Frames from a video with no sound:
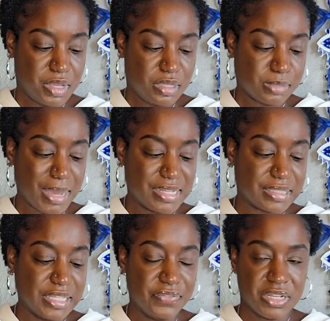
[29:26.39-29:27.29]
Somebody's
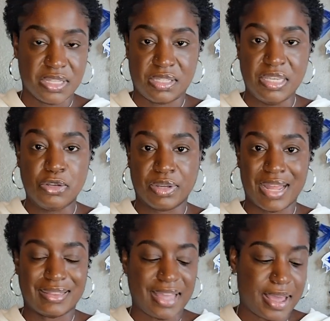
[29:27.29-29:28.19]
leaving in secret
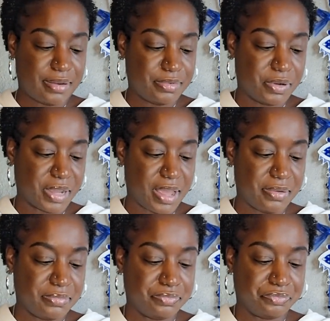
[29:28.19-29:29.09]
at that, okay?
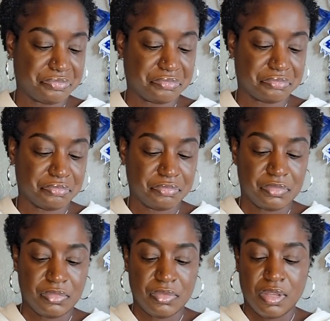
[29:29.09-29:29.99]

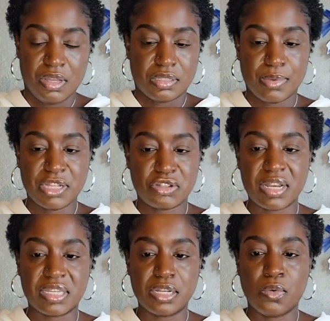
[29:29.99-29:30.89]
Somebody's trying
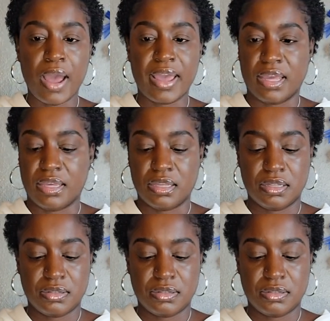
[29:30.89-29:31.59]
to get away.